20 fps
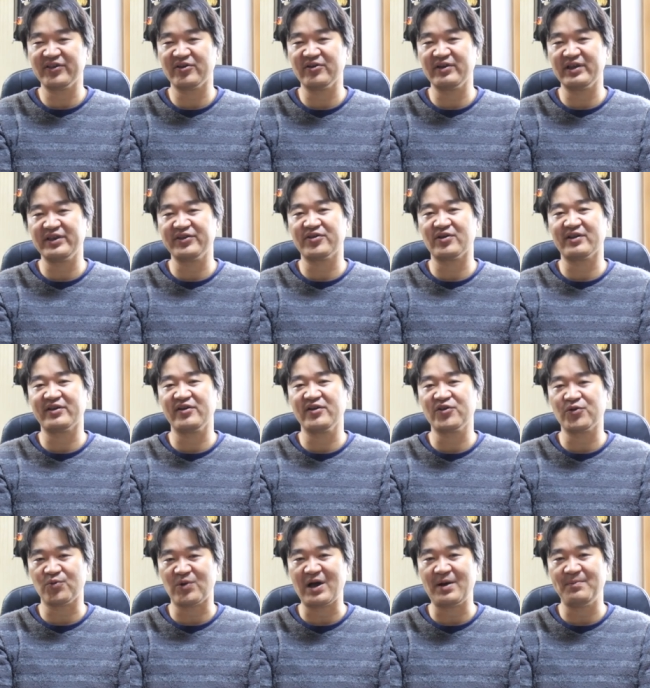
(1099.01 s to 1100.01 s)
to
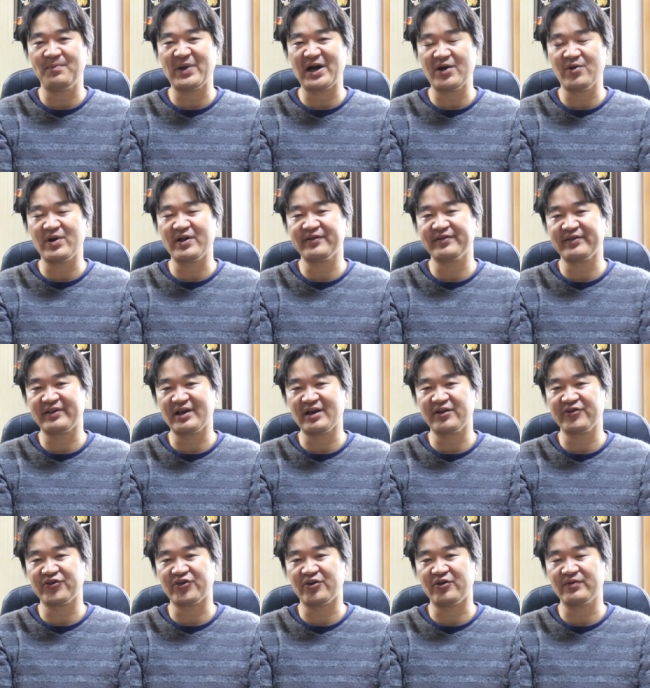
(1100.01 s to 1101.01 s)
introduce one by one
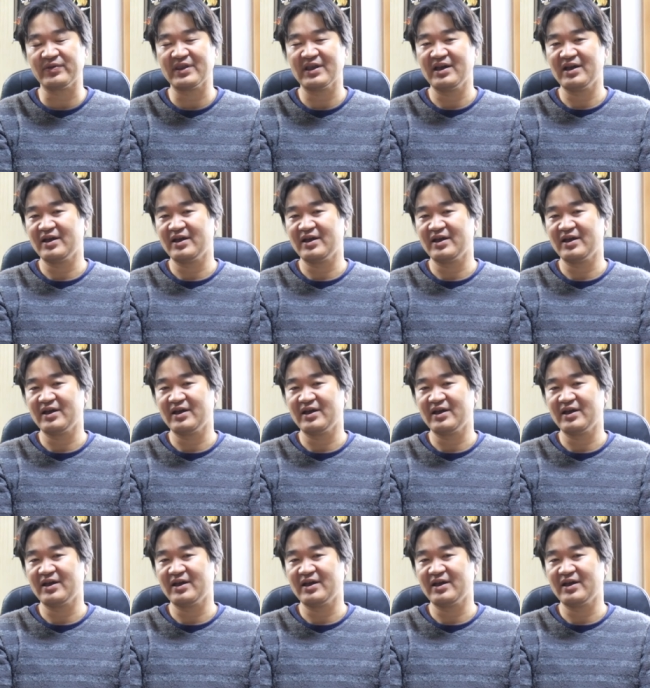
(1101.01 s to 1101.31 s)
section